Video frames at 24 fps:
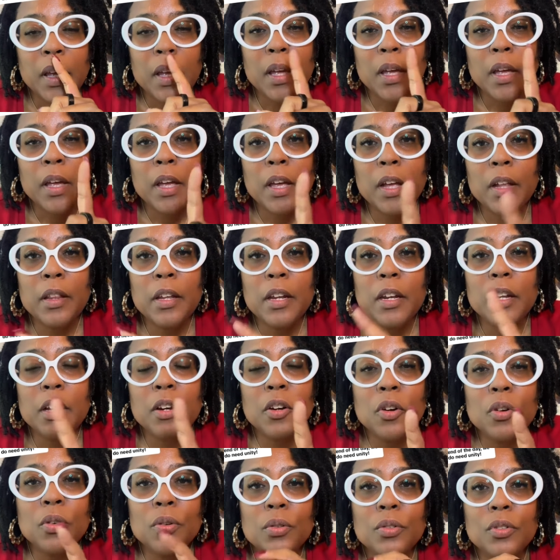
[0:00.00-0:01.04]
And then it
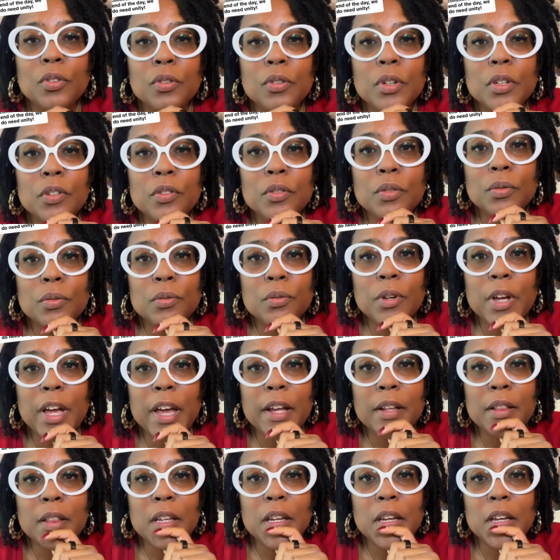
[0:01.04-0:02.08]
goes on to, "At
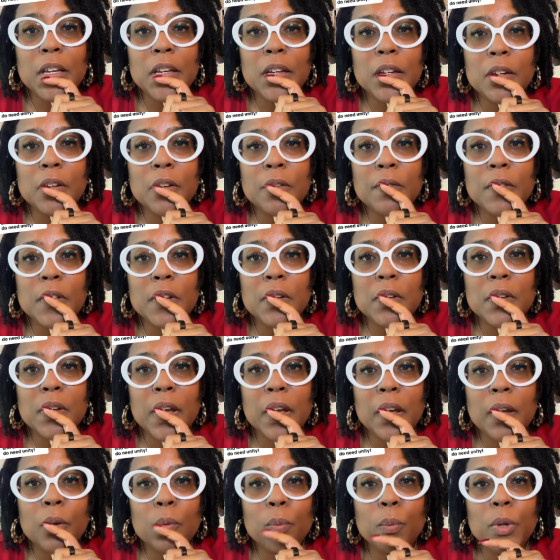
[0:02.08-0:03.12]
the end of the day,
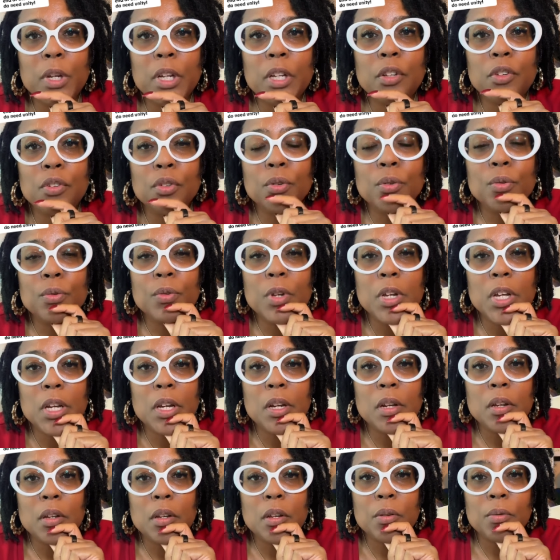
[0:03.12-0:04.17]
we do need
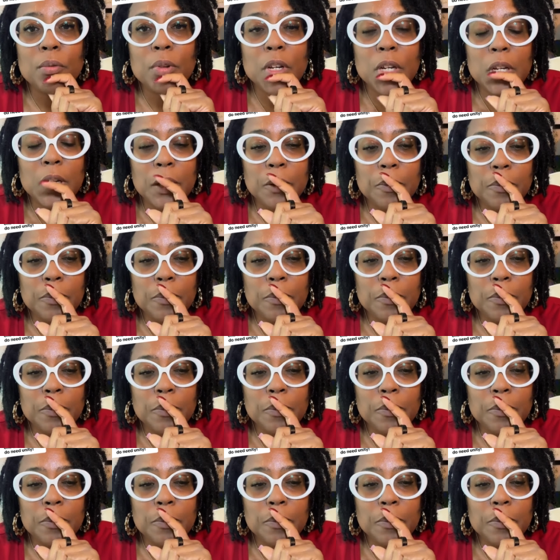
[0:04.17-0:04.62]
unity."